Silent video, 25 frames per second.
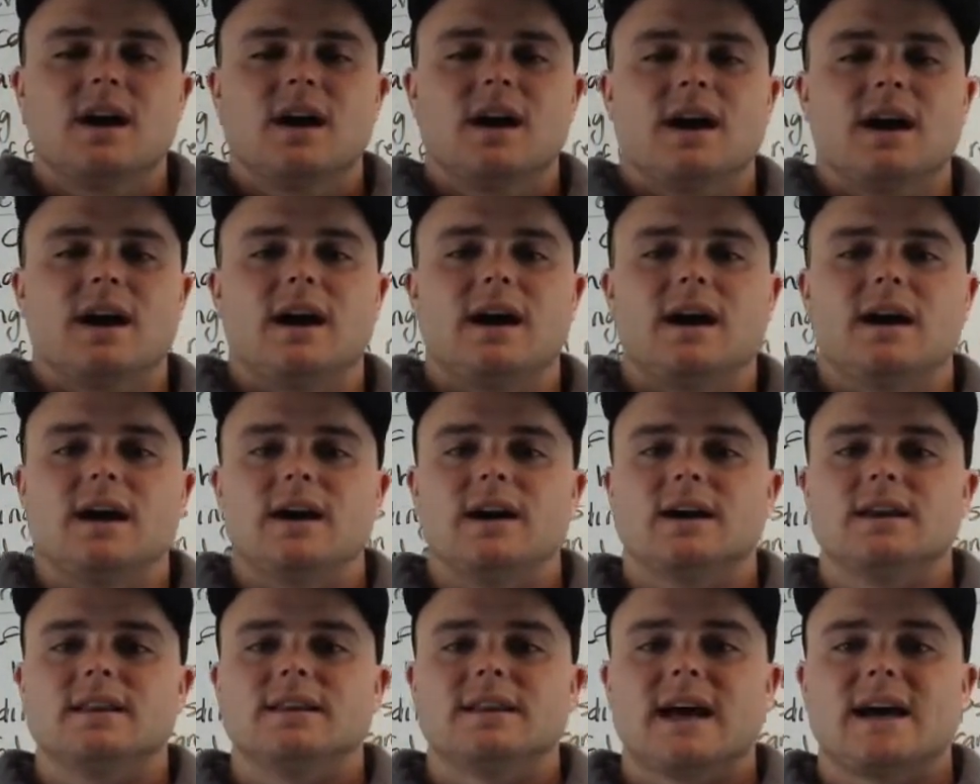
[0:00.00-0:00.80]

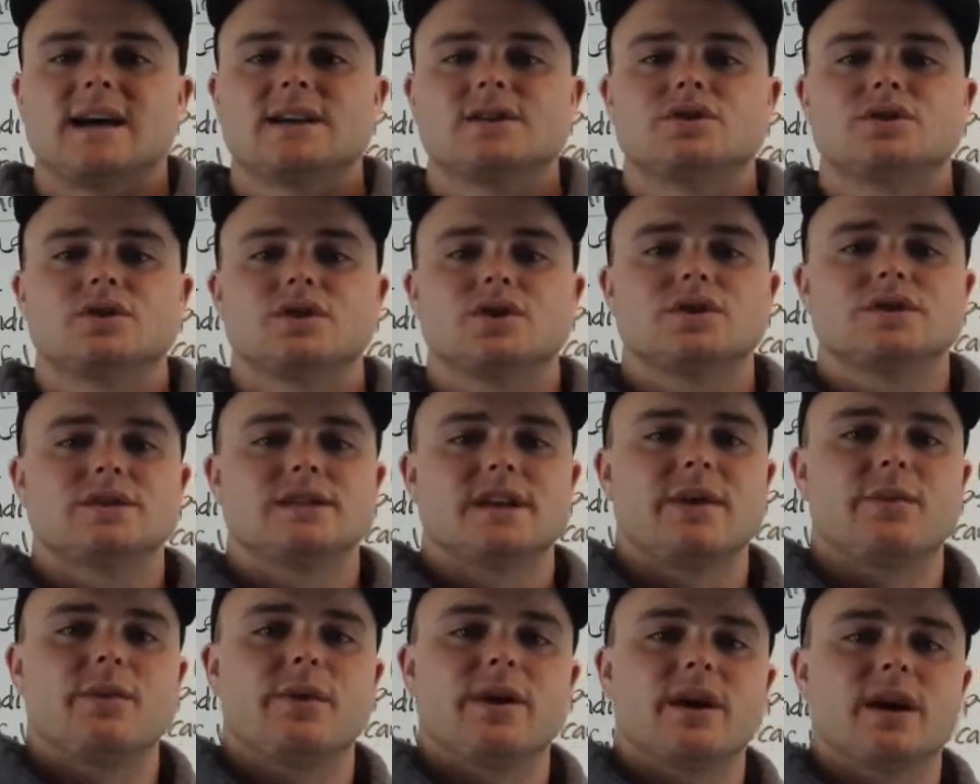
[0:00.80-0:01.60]
Last
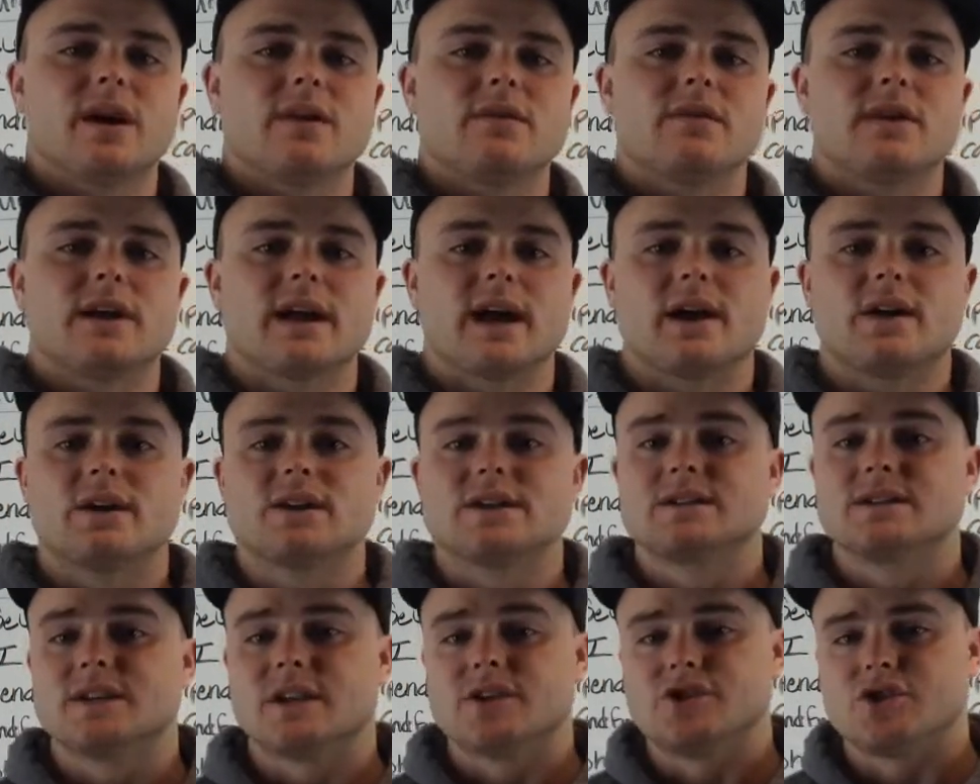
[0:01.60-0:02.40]
Thursday we covered how to
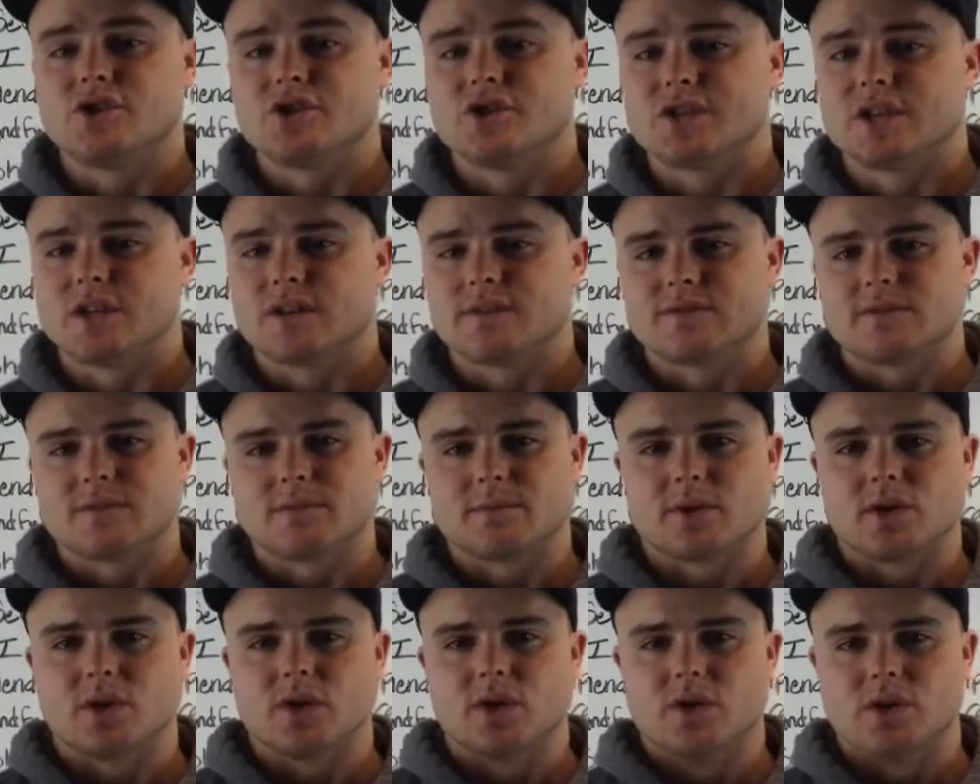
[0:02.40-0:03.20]
set yourself
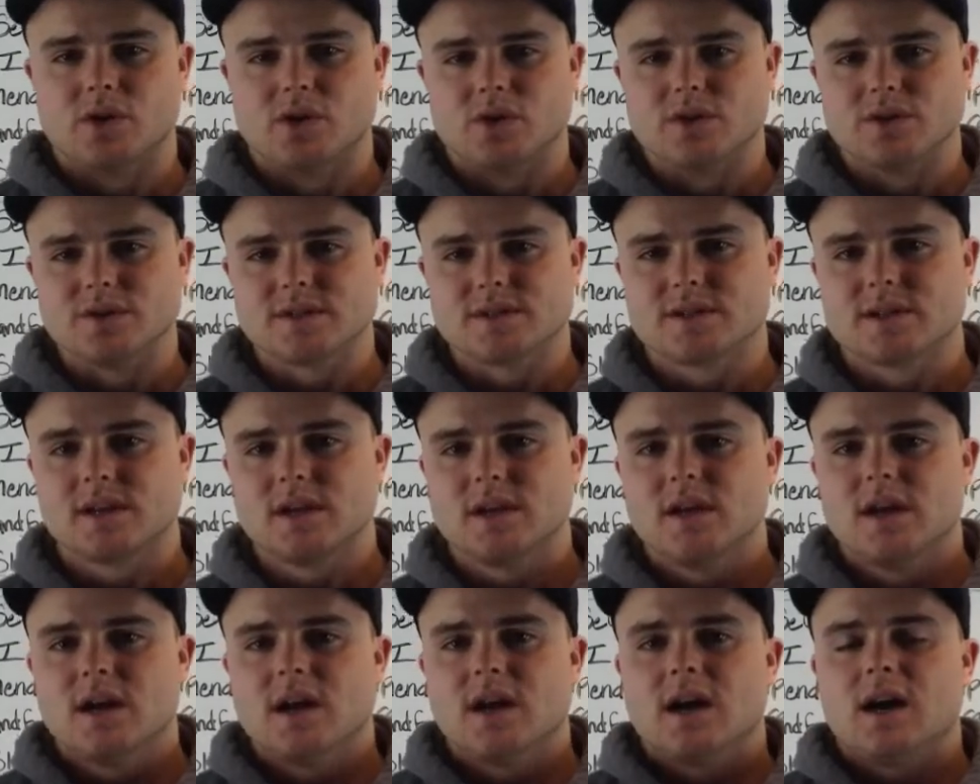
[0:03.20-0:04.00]
some goals,
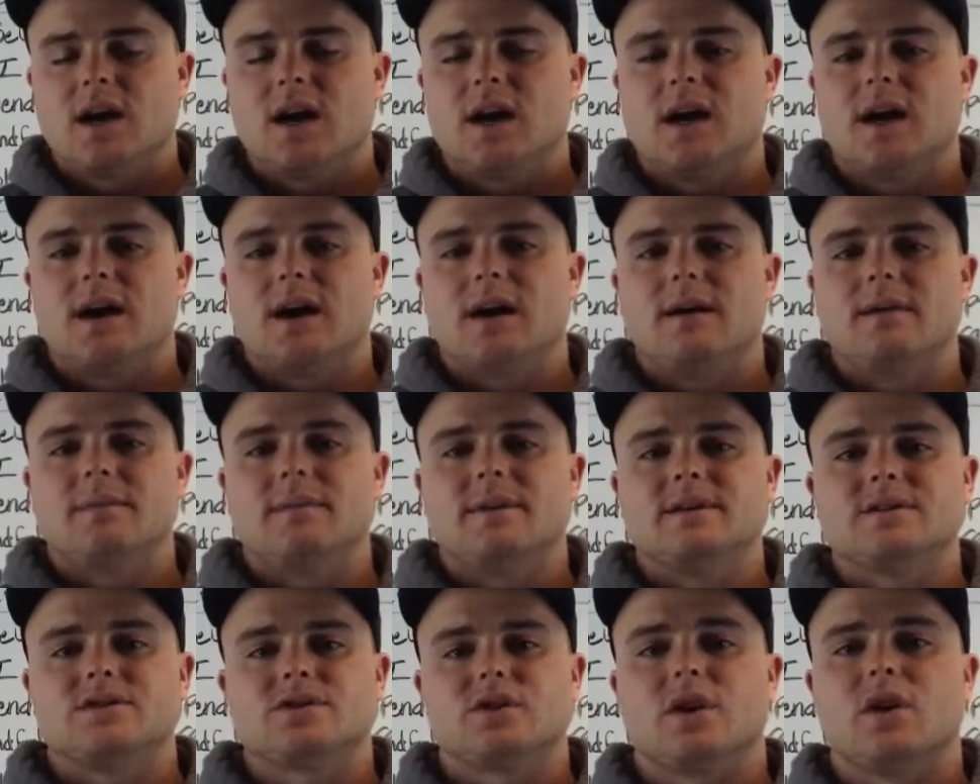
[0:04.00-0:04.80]

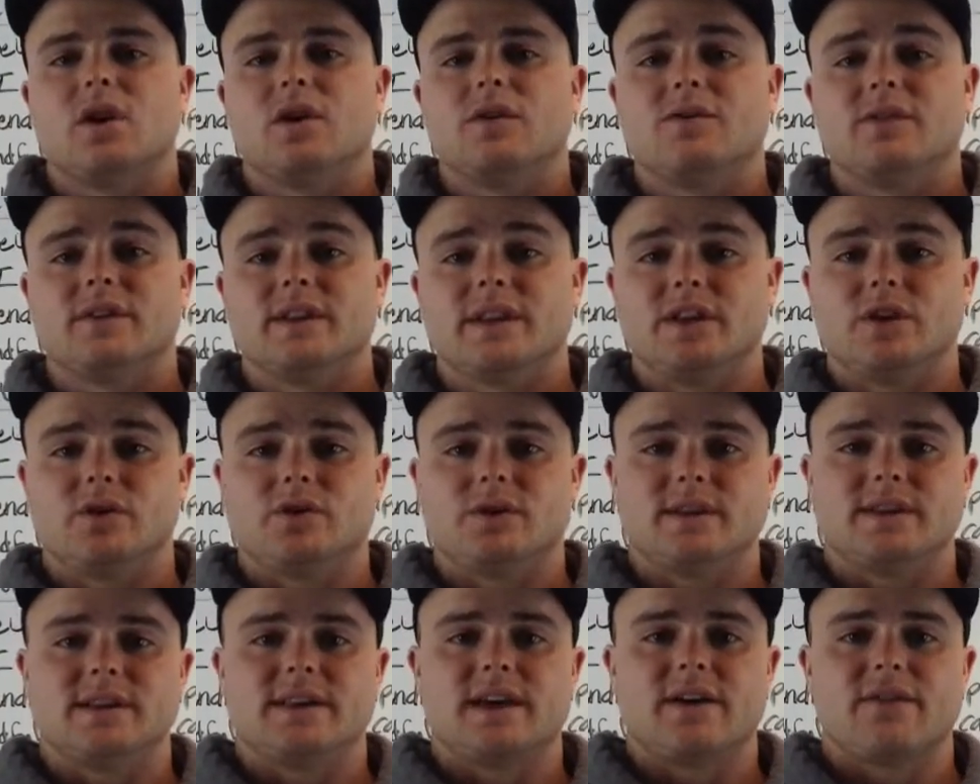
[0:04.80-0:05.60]
and so hopefully you
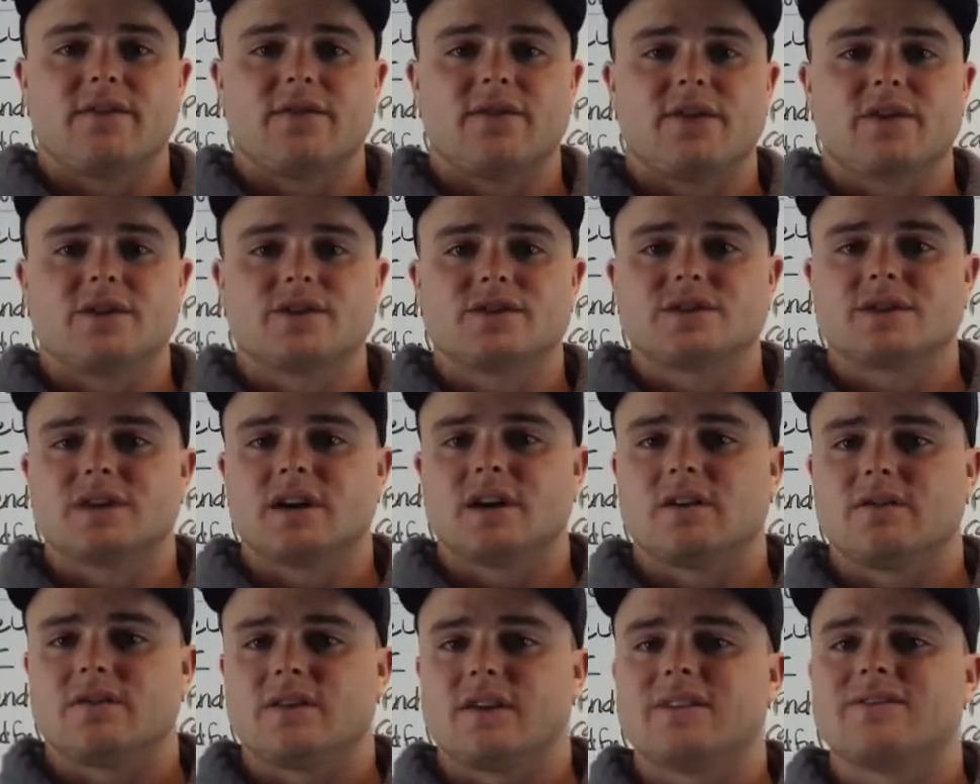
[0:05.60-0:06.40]
did that for yourself.